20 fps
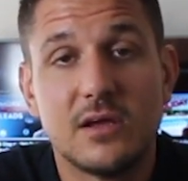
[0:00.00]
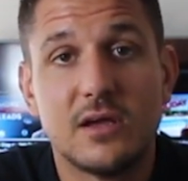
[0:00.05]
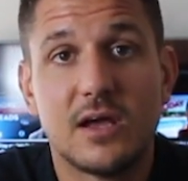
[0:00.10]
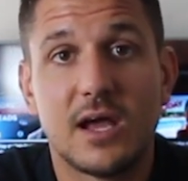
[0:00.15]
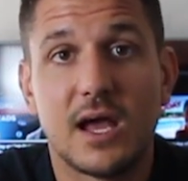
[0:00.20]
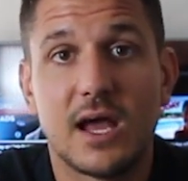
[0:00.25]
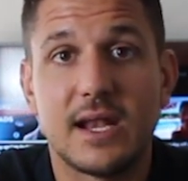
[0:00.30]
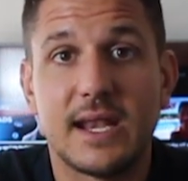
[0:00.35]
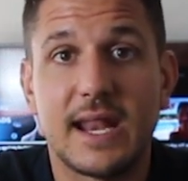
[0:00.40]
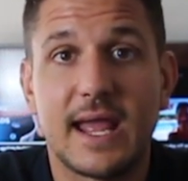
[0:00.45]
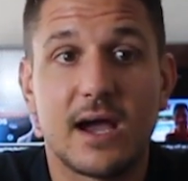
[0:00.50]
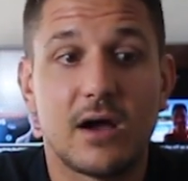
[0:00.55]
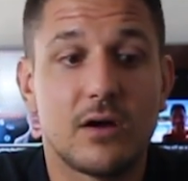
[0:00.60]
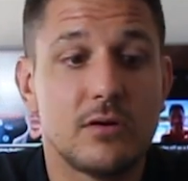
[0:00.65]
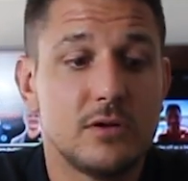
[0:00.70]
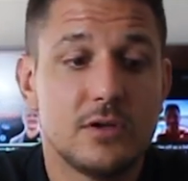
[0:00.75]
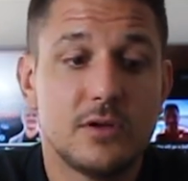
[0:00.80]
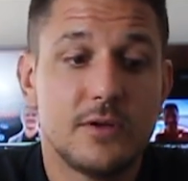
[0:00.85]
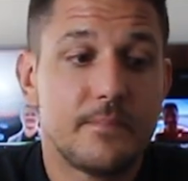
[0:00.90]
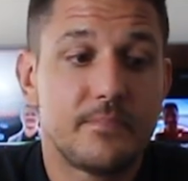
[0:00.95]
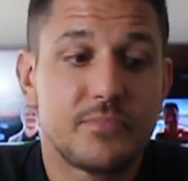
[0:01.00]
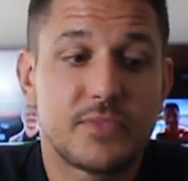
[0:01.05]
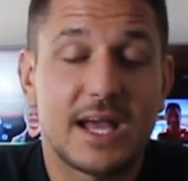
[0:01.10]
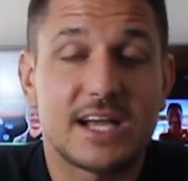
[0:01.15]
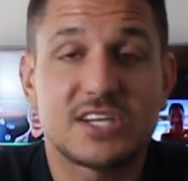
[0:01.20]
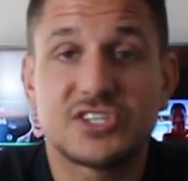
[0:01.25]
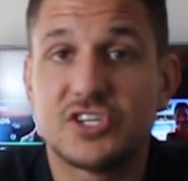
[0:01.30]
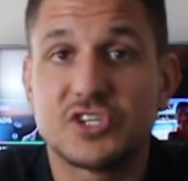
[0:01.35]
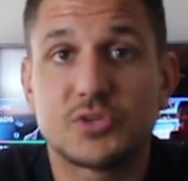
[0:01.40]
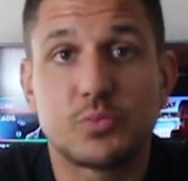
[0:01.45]
Uh, now,
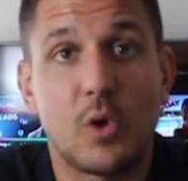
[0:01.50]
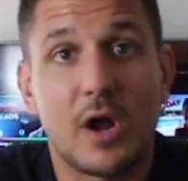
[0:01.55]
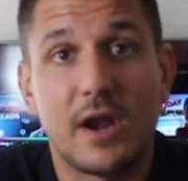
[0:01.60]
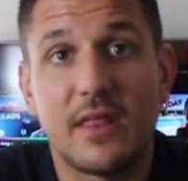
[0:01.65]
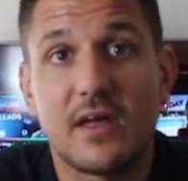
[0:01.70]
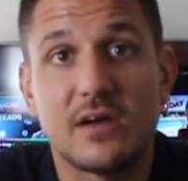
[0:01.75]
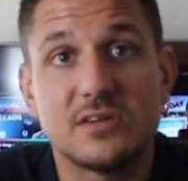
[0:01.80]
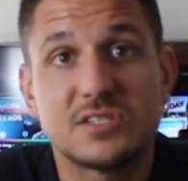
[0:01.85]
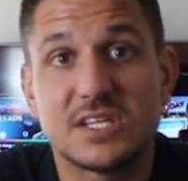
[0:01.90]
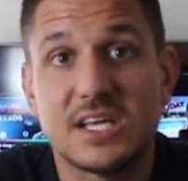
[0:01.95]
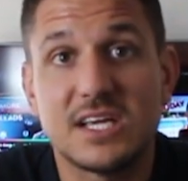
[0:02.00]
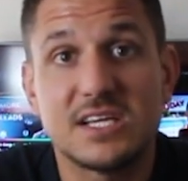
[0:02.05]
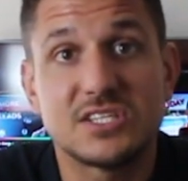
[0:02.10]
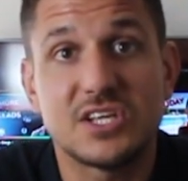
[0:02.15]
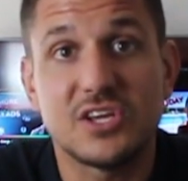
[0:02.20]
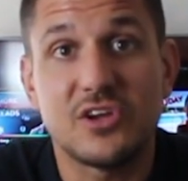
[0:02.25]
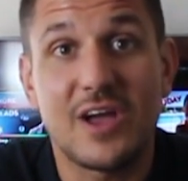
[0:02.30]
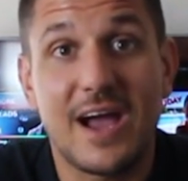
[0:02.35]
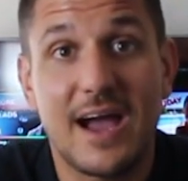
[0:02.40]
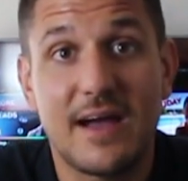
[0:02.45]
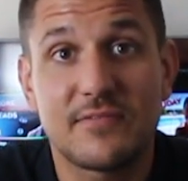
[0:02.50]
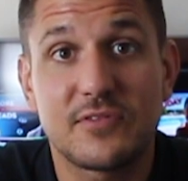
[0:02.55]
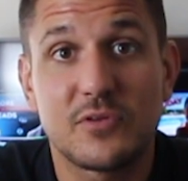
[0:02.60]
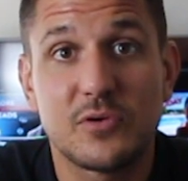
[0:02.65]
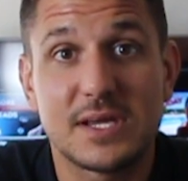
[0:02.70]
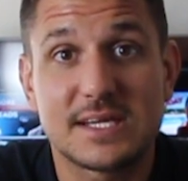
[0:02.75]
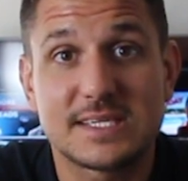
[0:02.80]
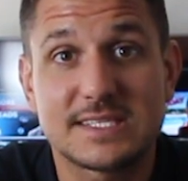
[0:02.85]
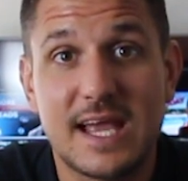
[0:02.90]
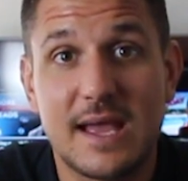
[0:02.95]
that's just one of those things that you have to
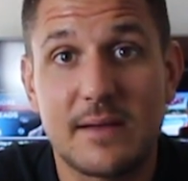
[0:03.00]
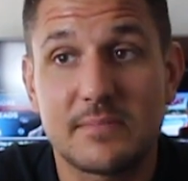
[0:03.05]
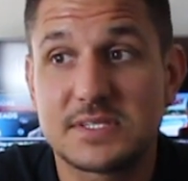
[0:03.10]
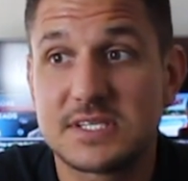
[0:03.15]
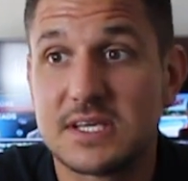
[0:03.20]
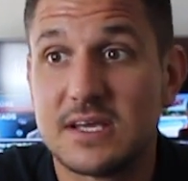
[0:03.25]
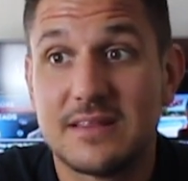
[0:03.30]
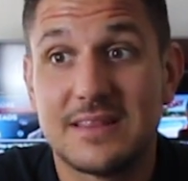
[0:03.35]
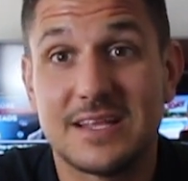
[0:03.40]
accept.